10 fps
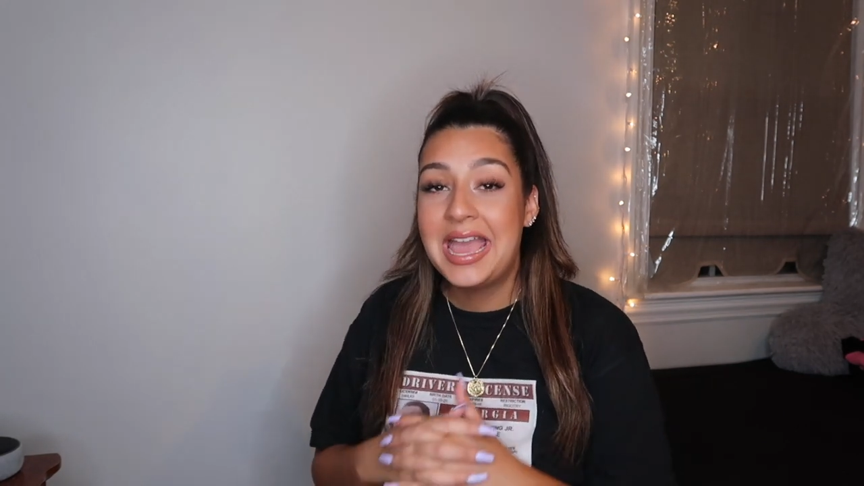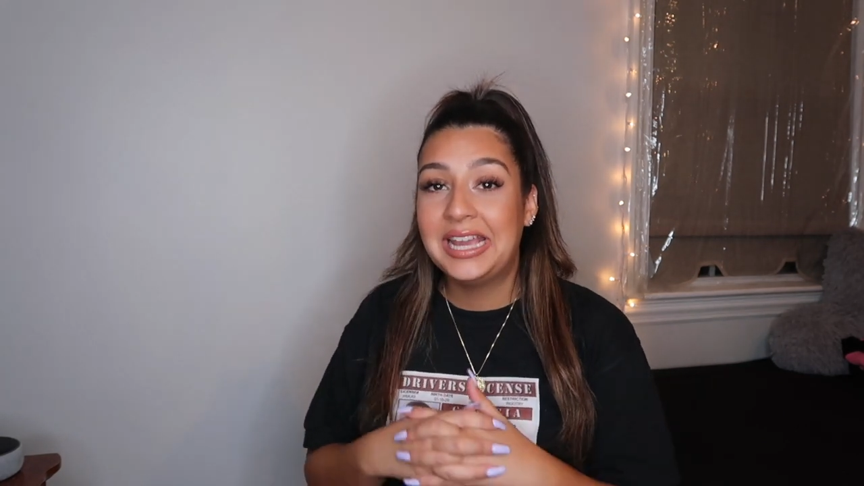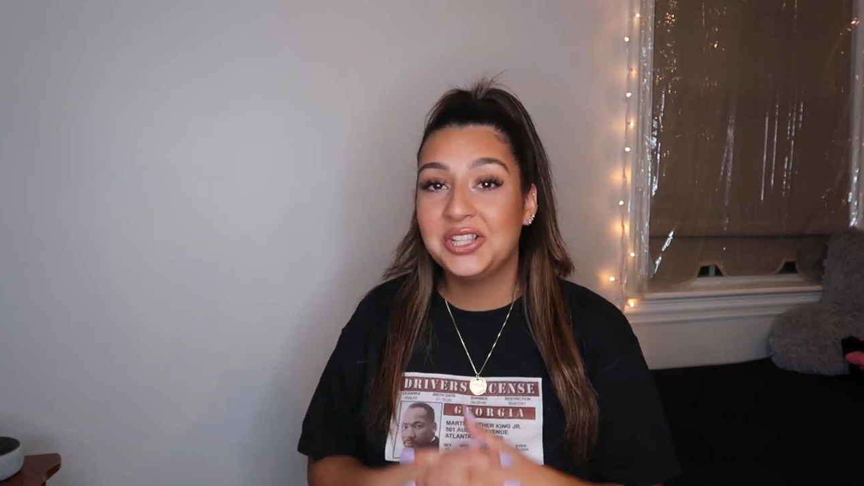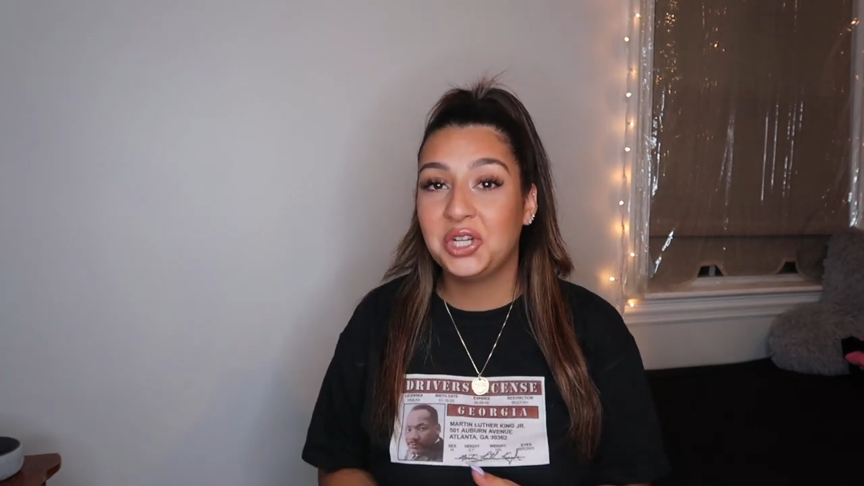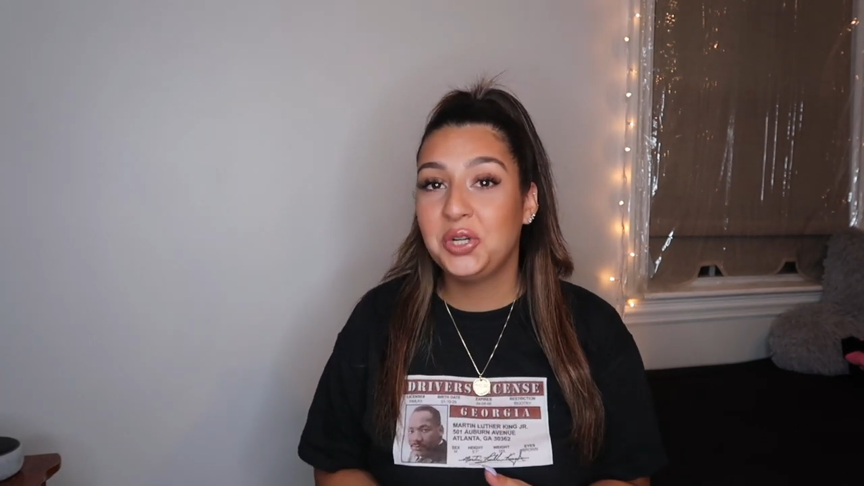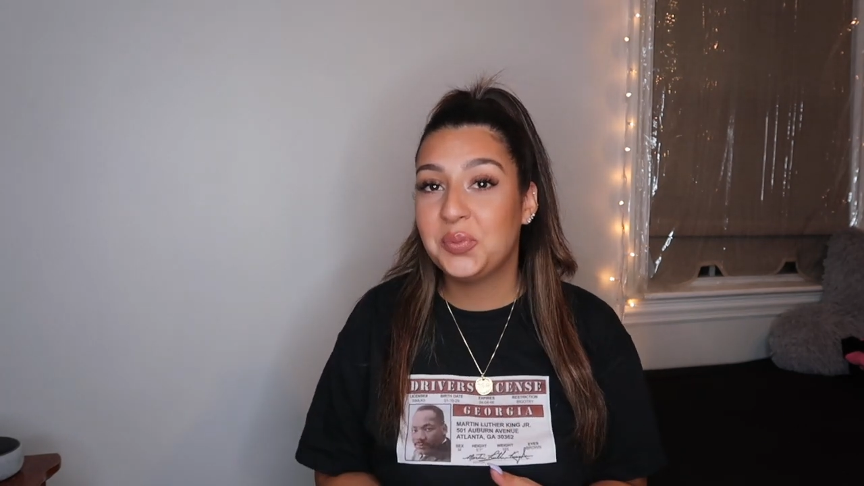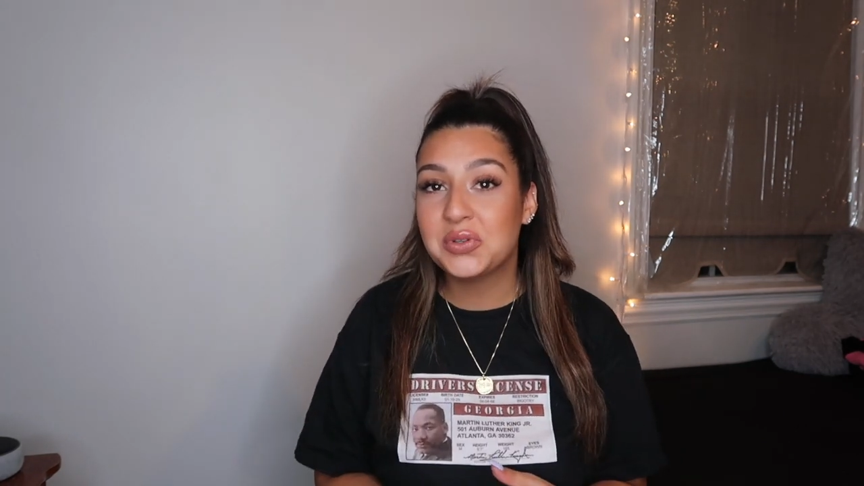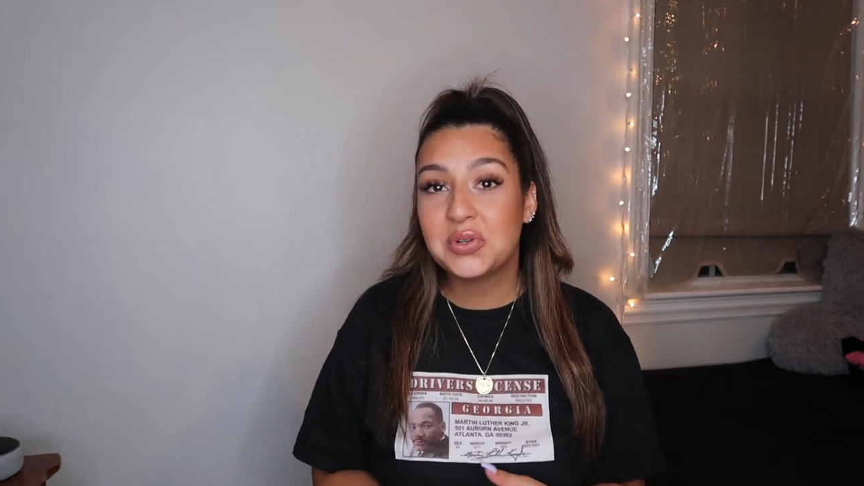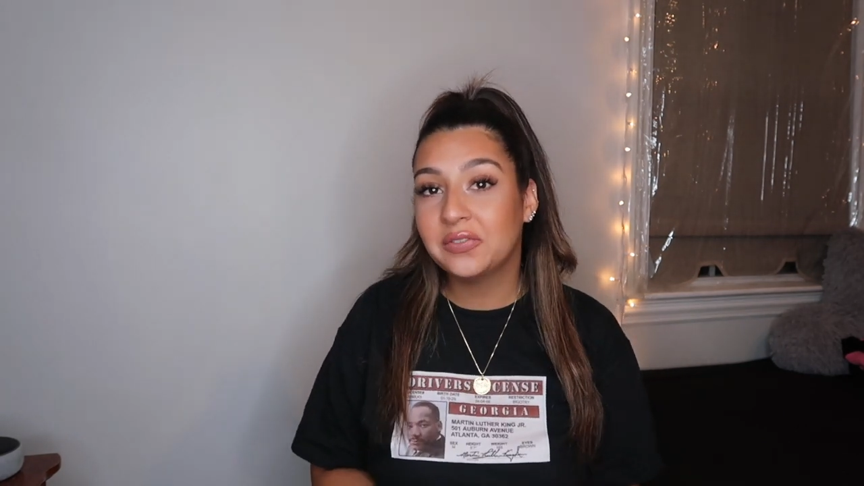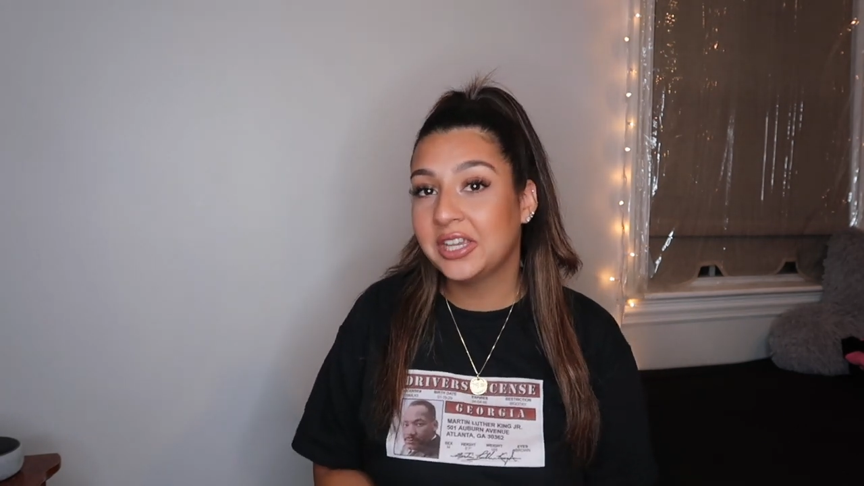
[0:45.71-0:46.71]
and turn your
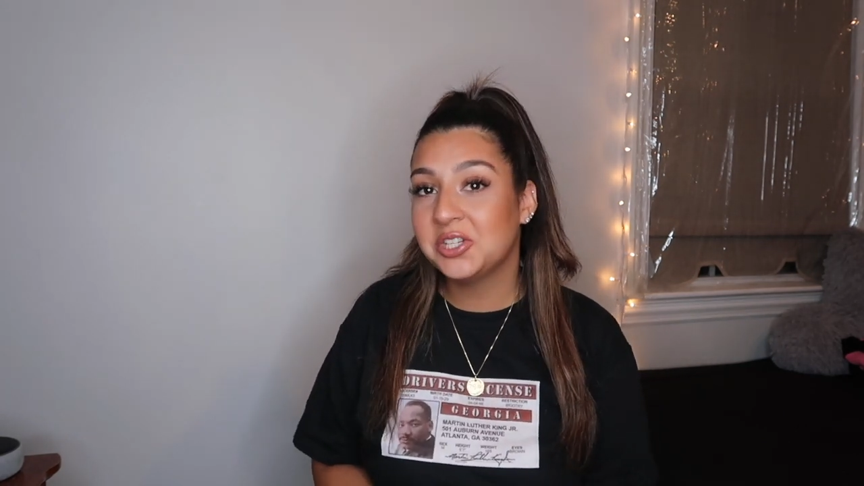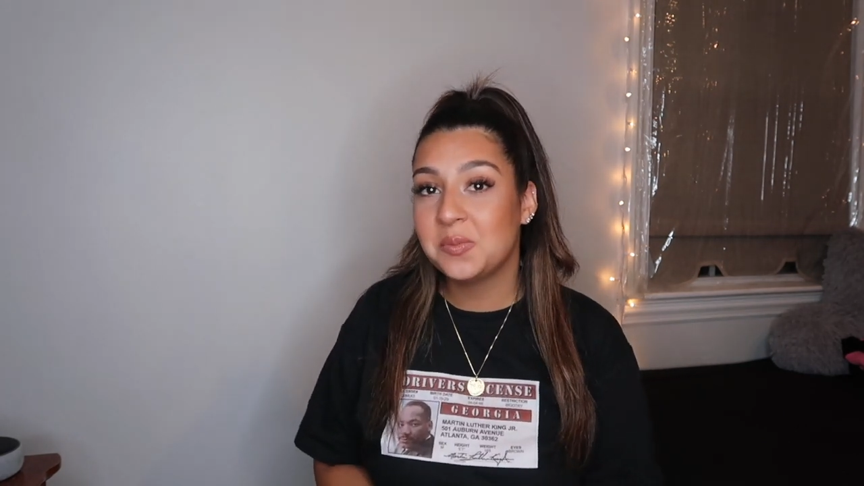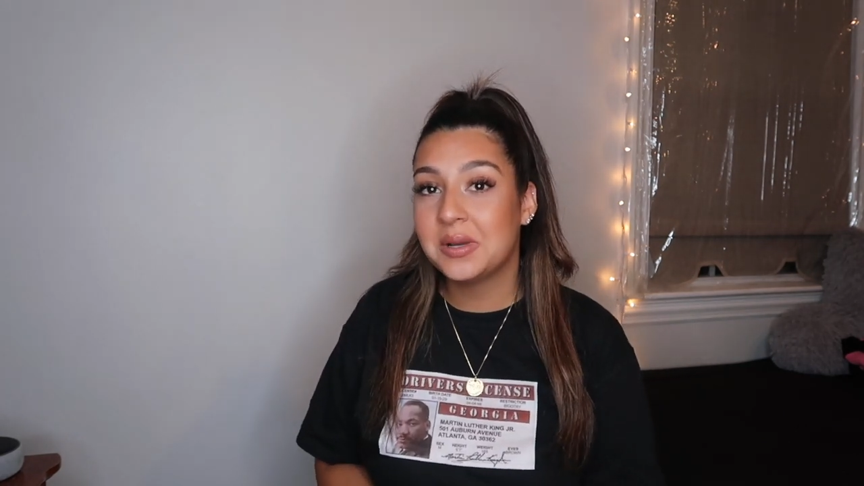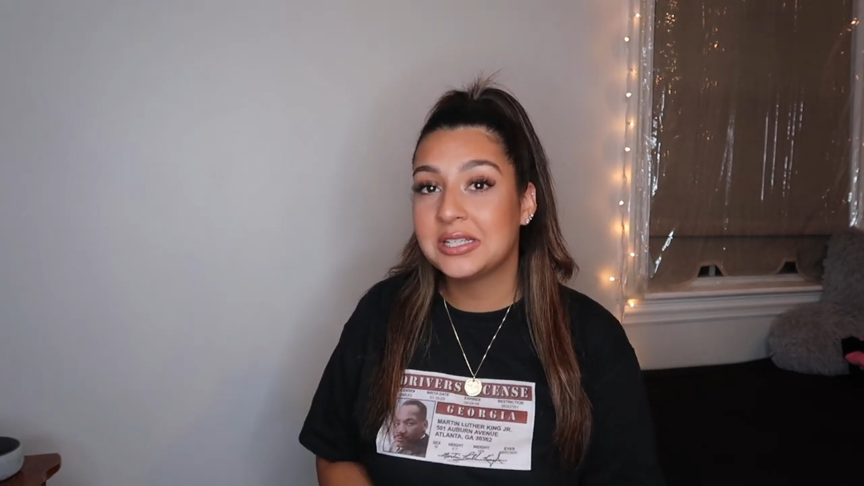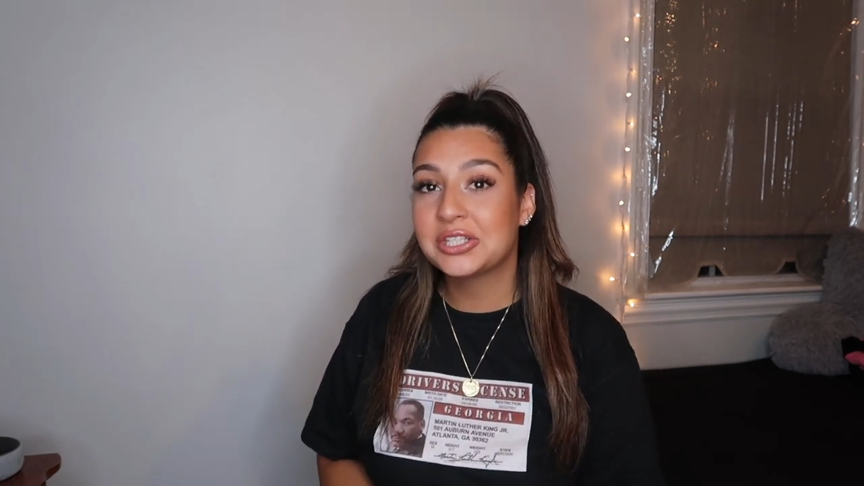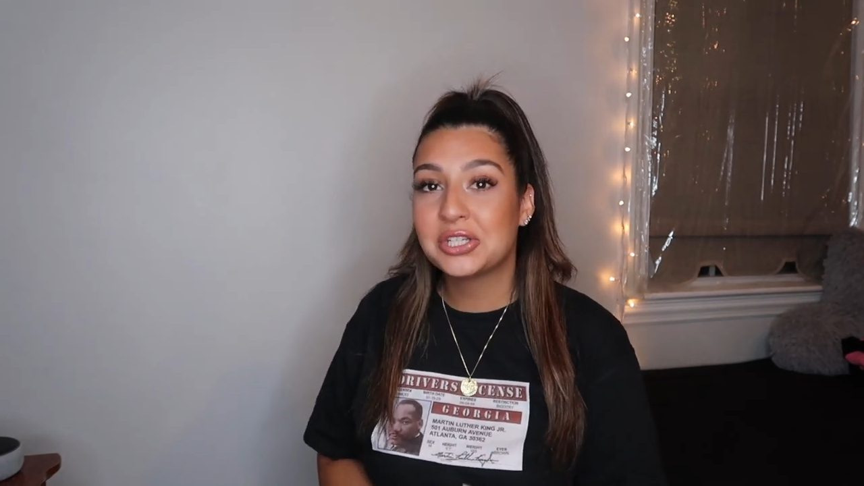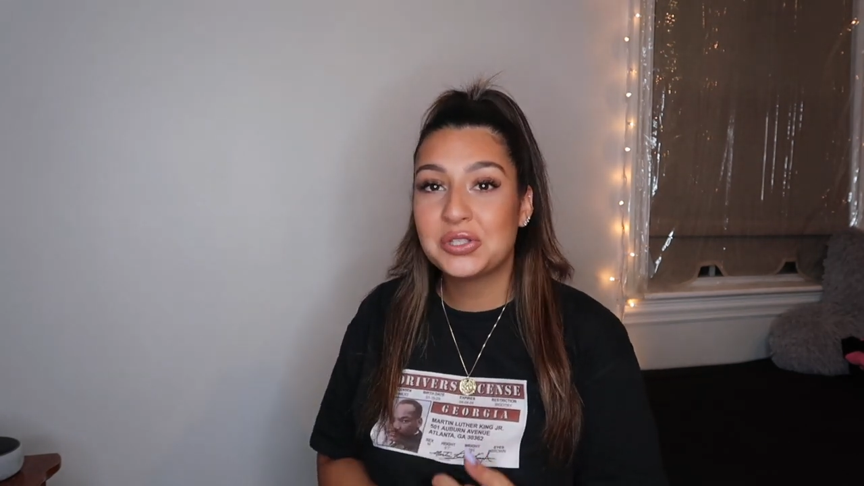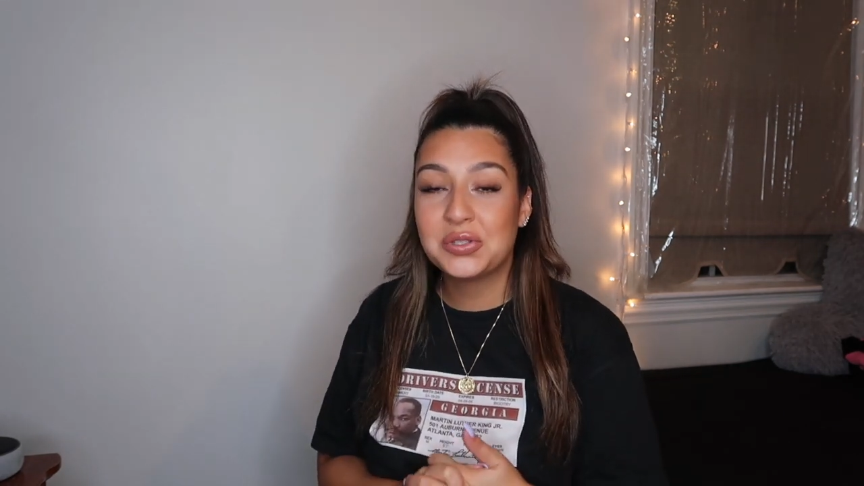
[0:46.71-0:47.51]
post notification bells